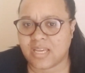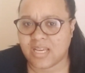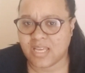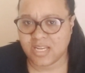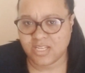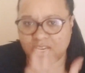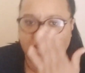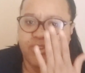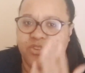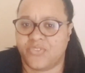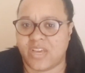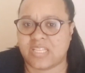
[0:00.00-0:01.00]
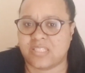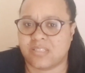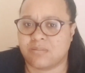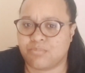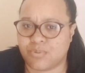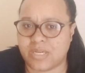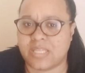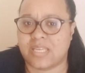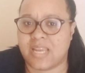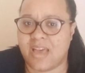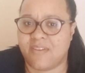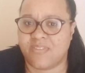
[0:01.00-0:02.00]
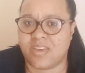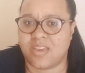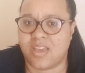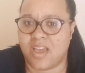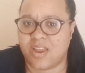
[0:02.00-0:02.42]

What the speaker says: in each other's faces, breathing heavy